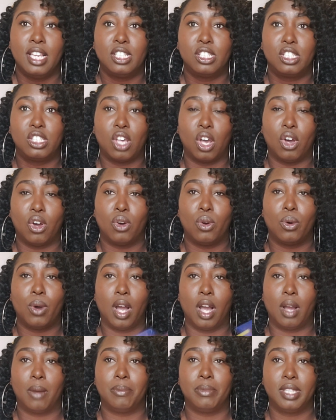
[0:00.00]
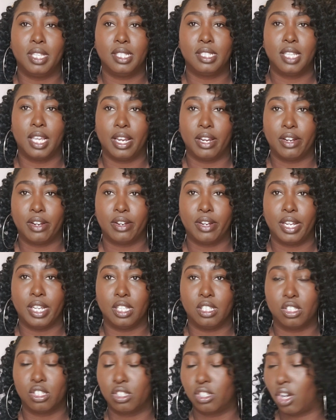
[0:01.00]
So this hair
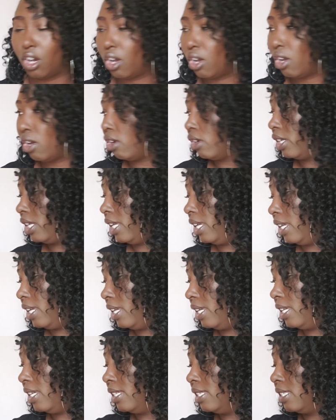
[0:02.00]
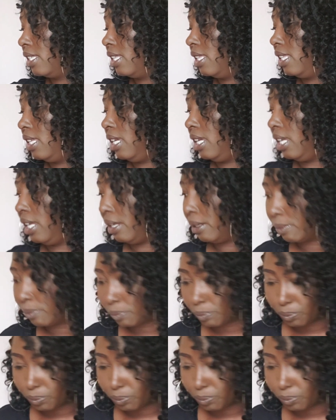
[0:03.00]
installed is the